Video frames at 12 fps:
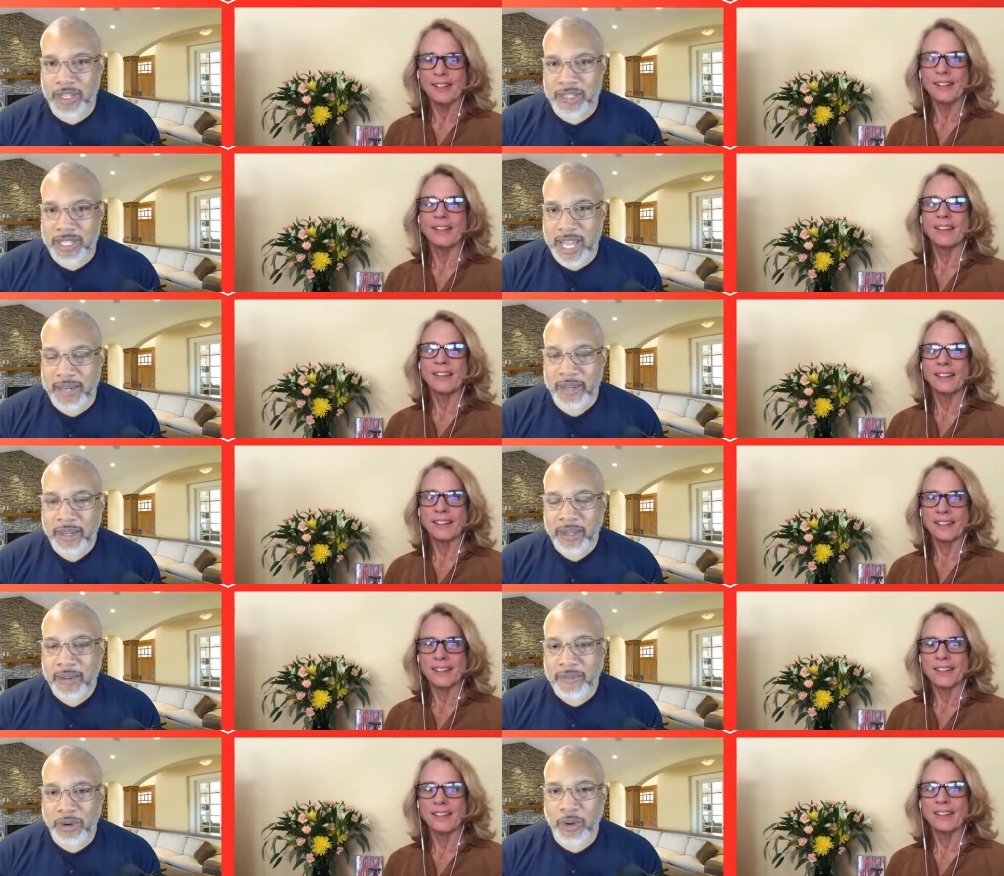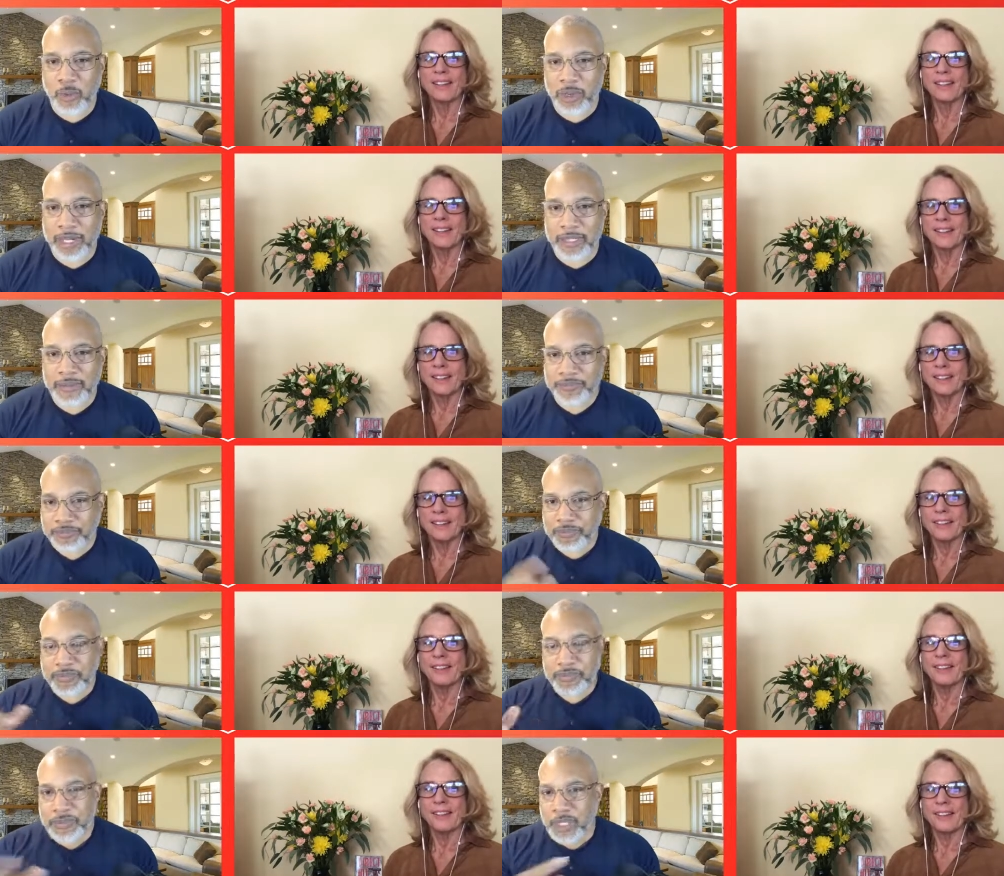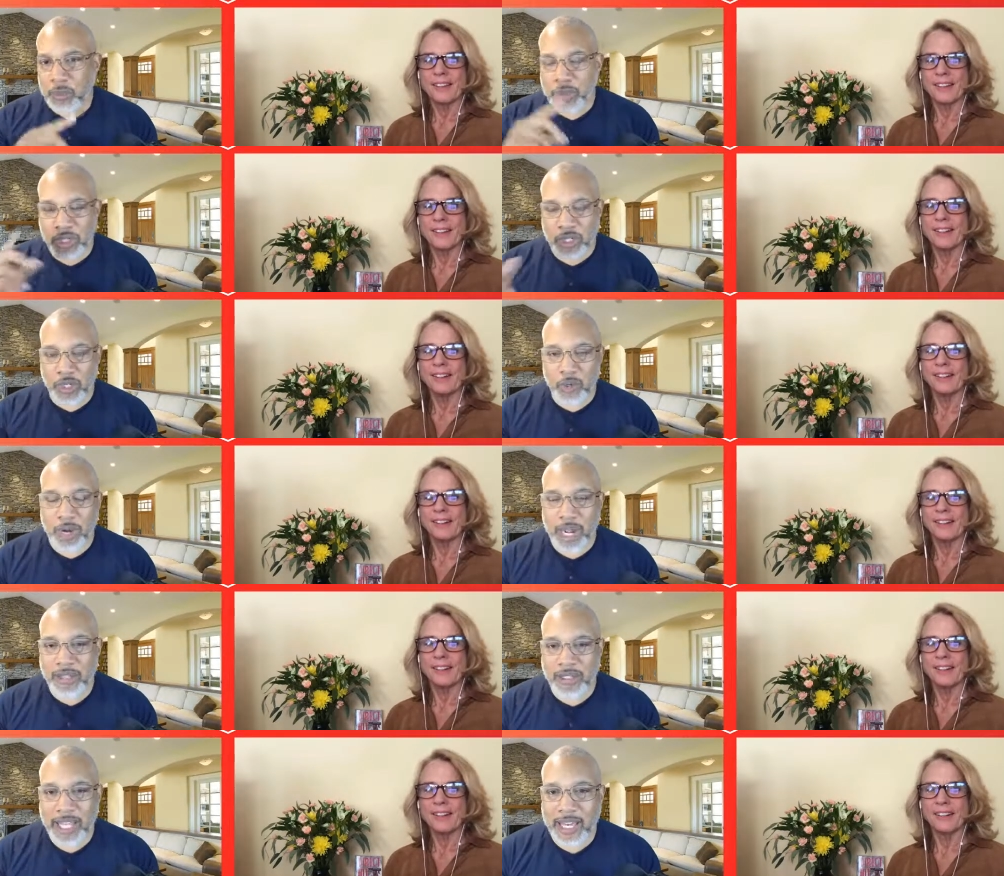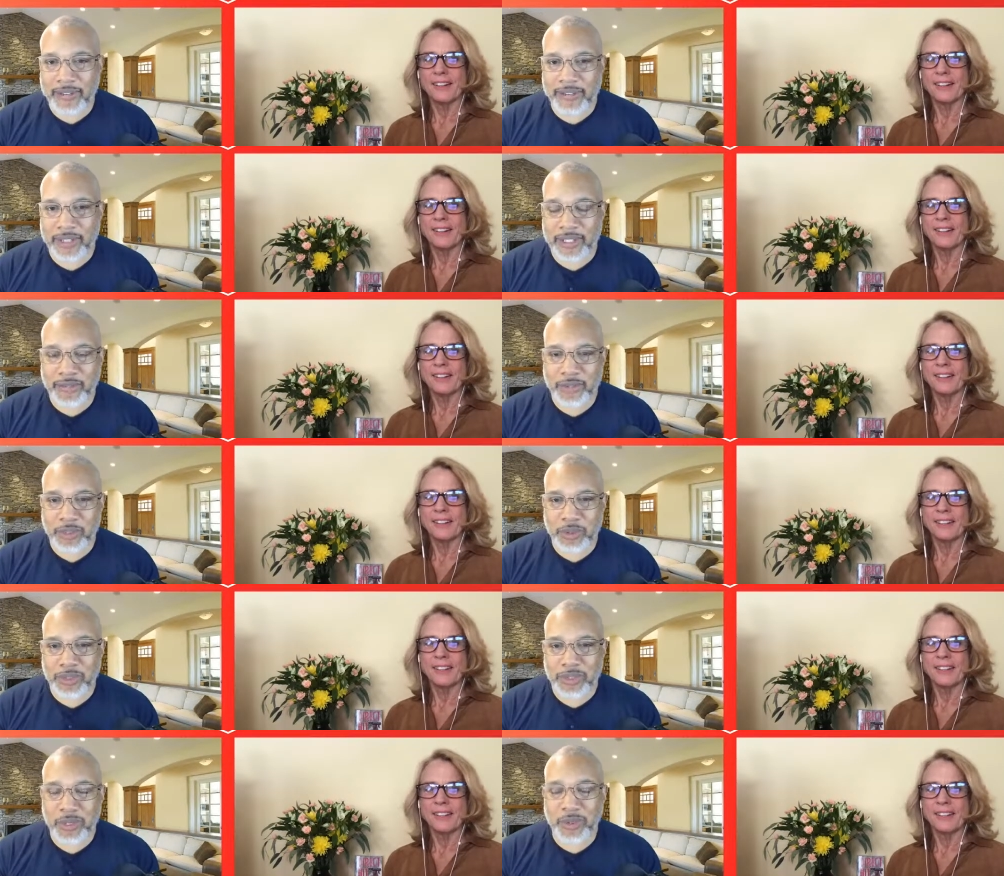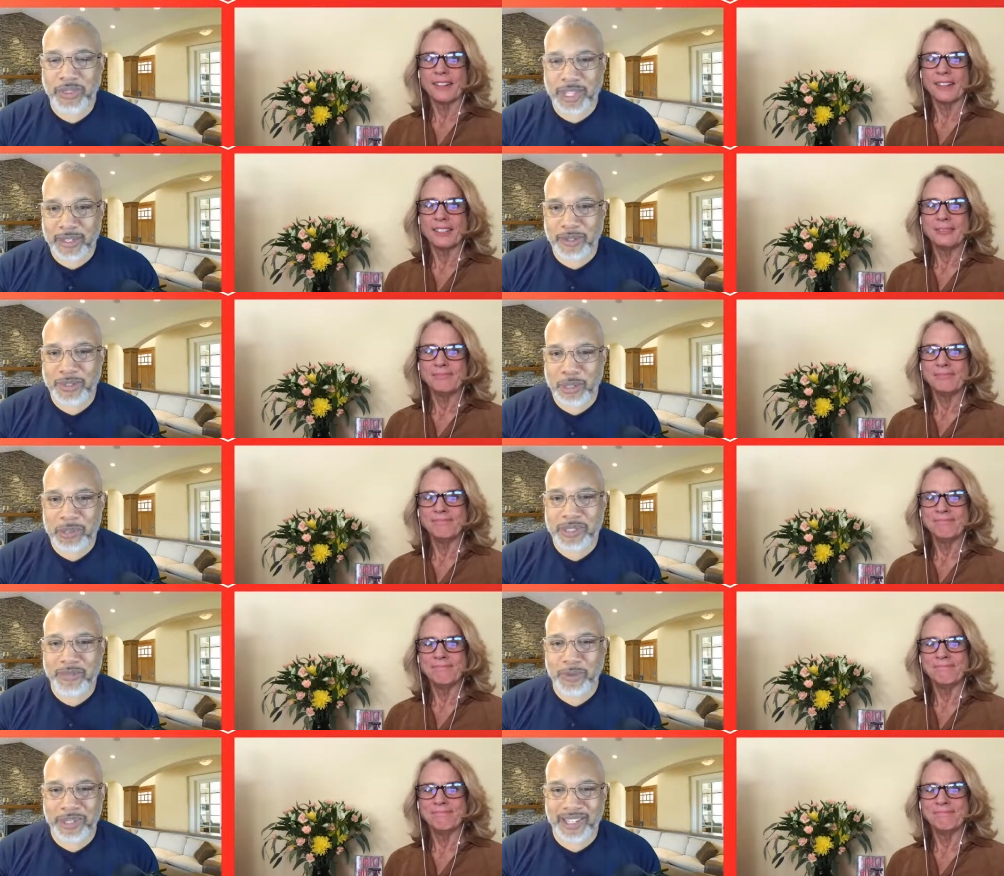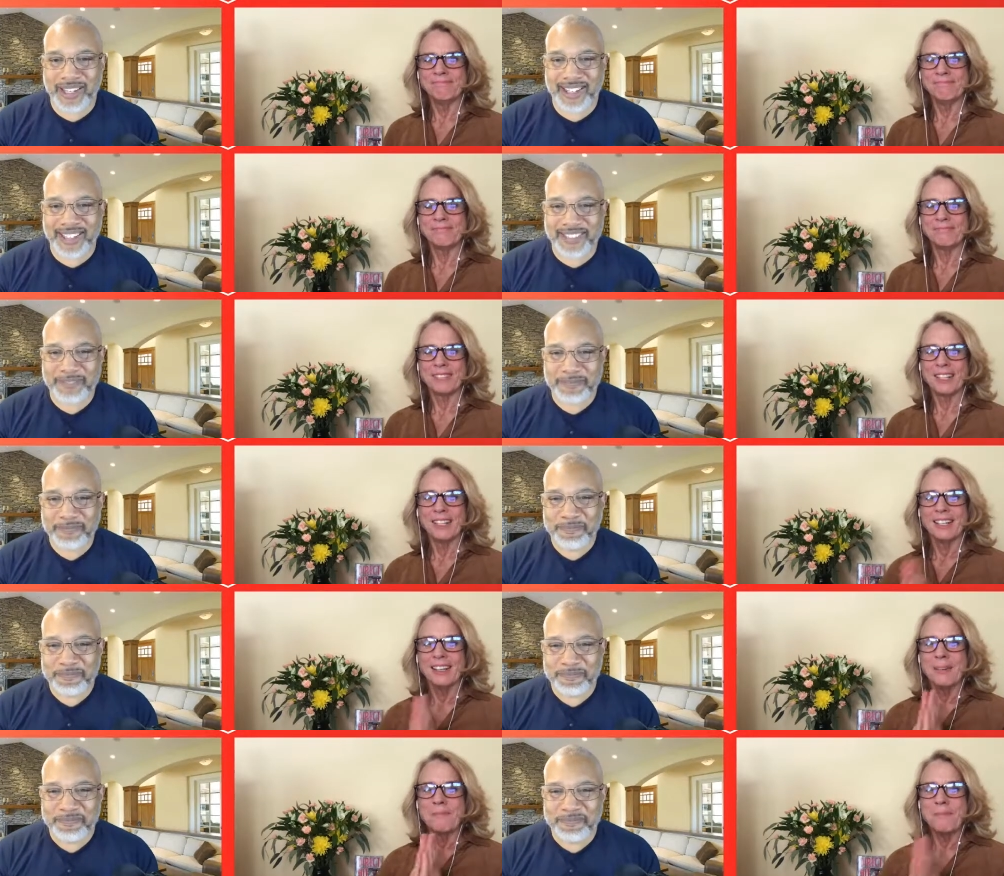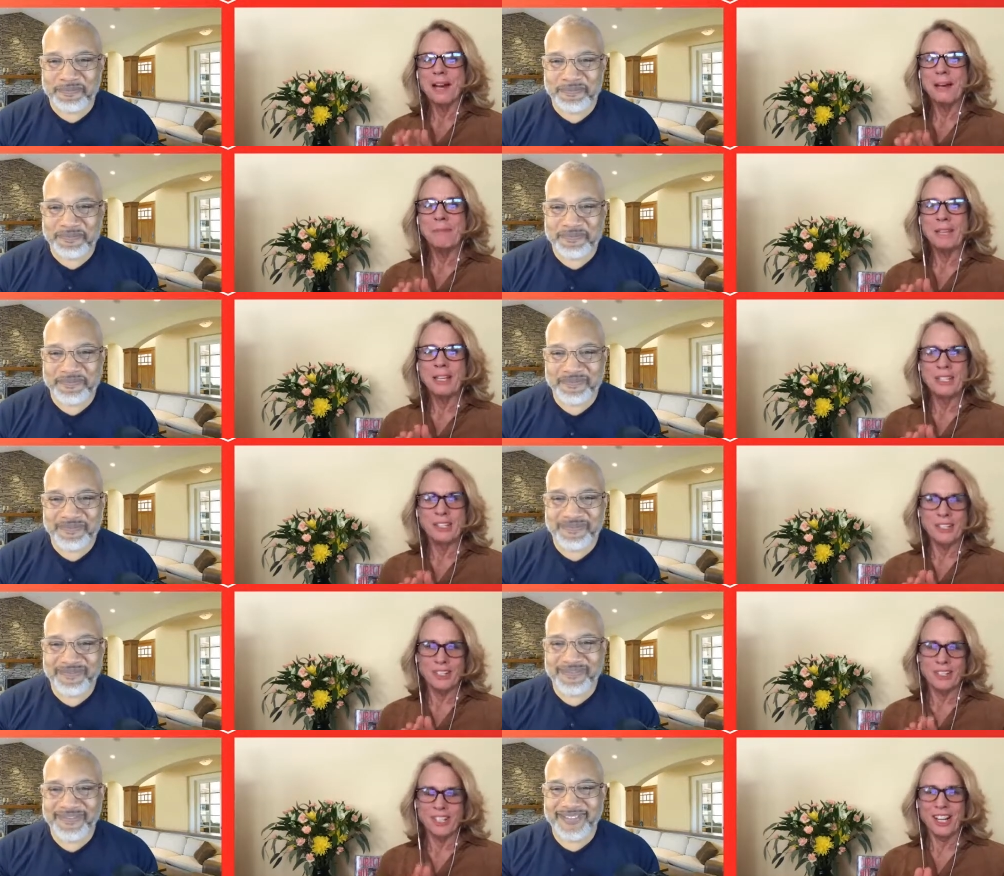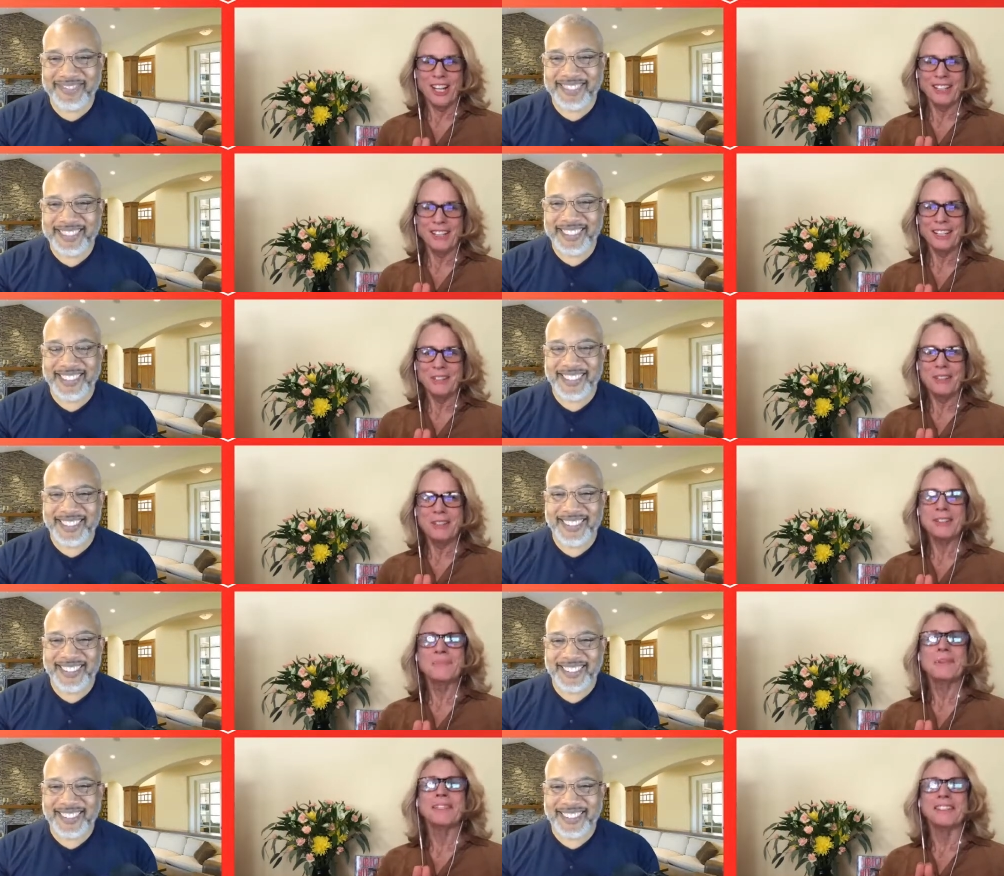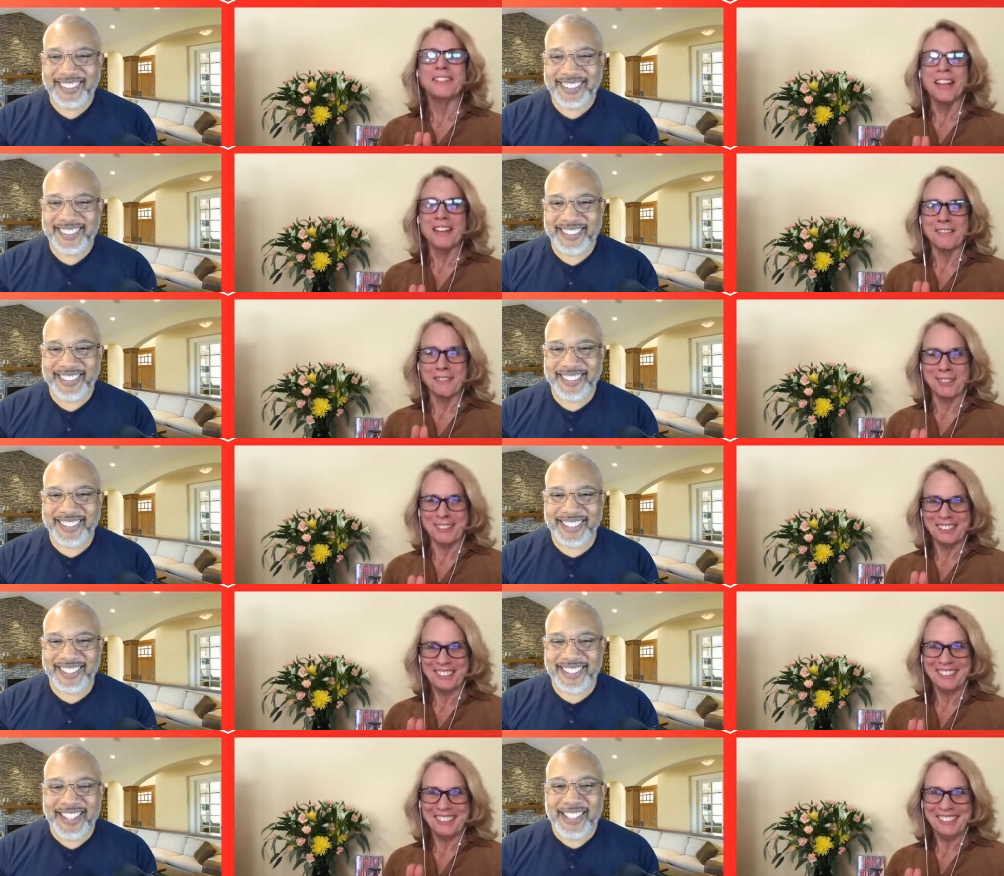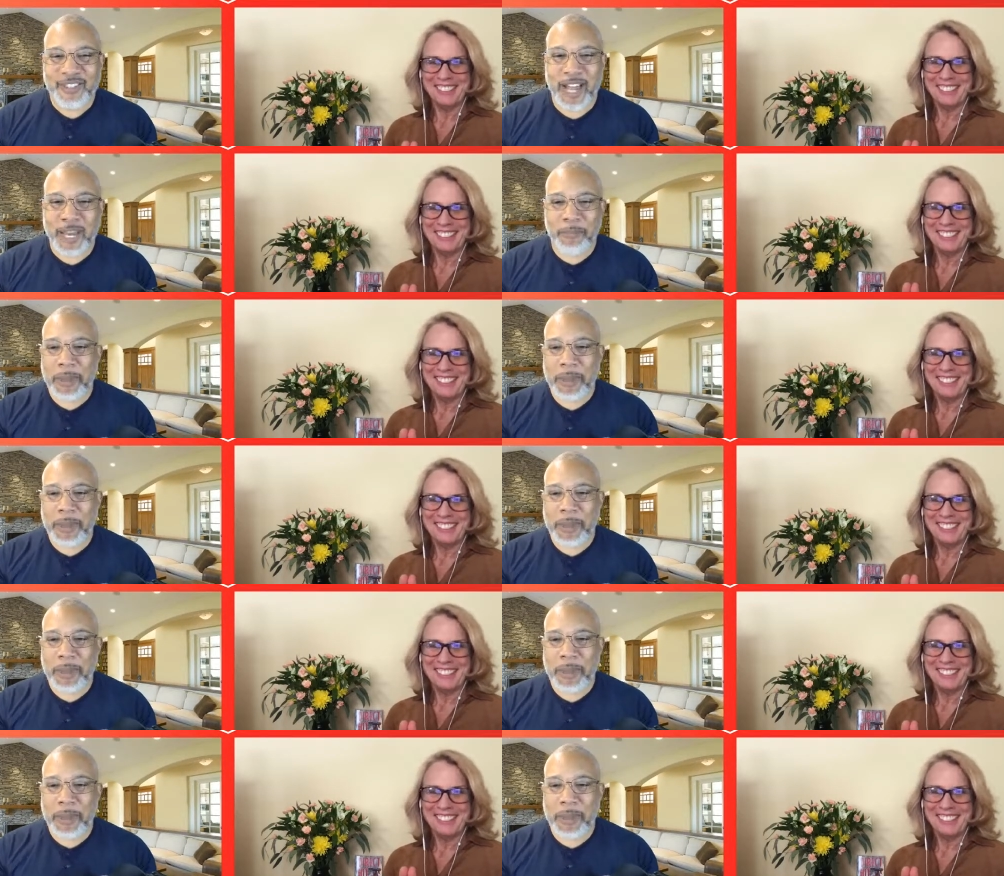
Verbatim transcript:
Speaker 1: does that very well when you're around a lot of individuals so thank you so much for mm. being on
Speaker 2: my pleasure john thank you this has been delightful
Speaker 1: so how do